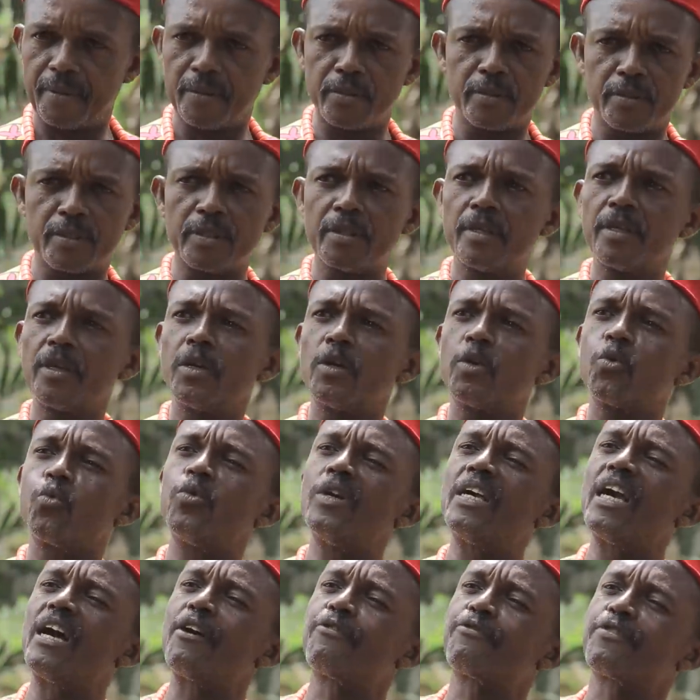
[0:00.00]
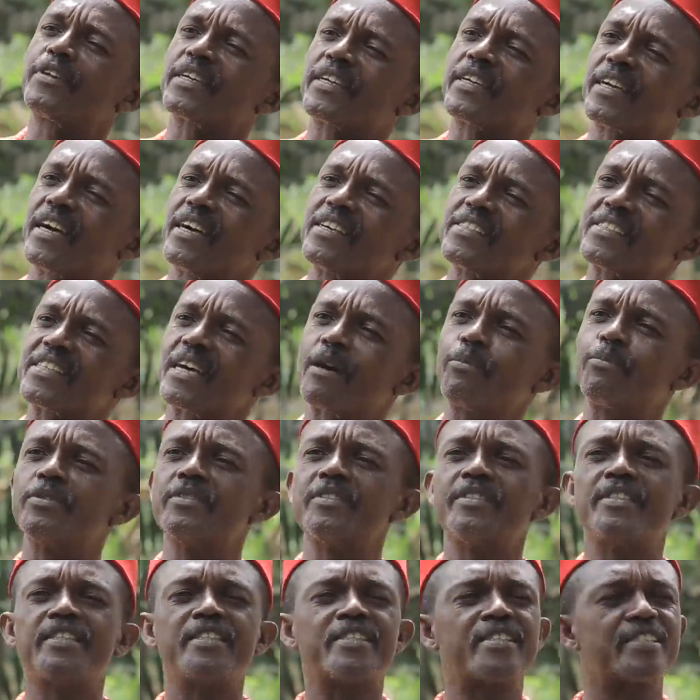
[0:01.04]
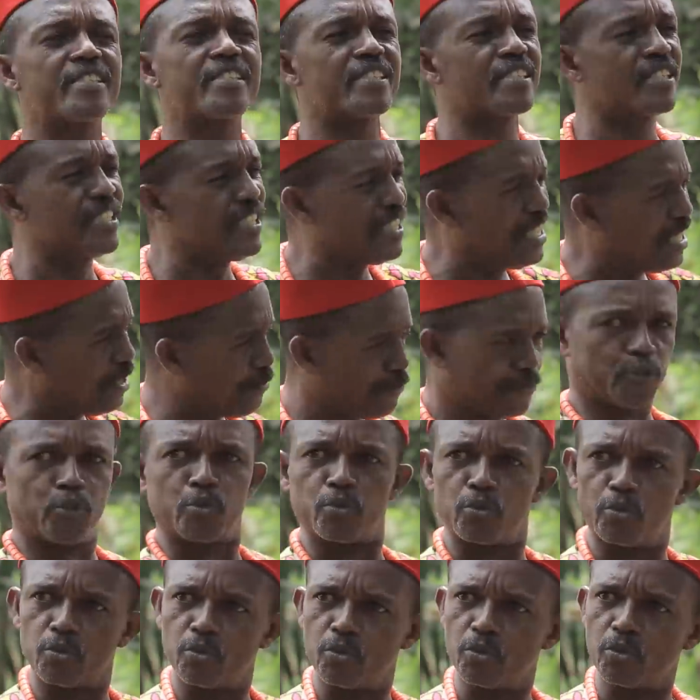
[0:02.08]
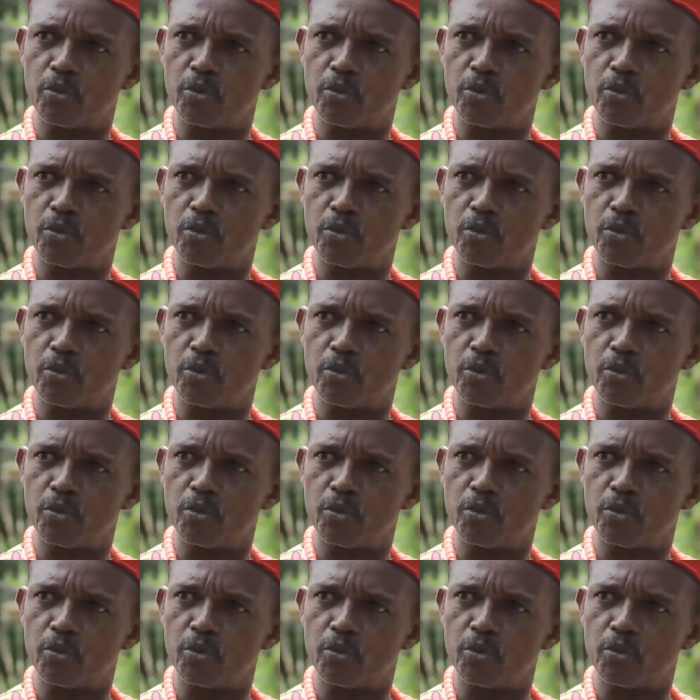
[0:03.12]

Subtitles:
You see, we Africans have been deceived,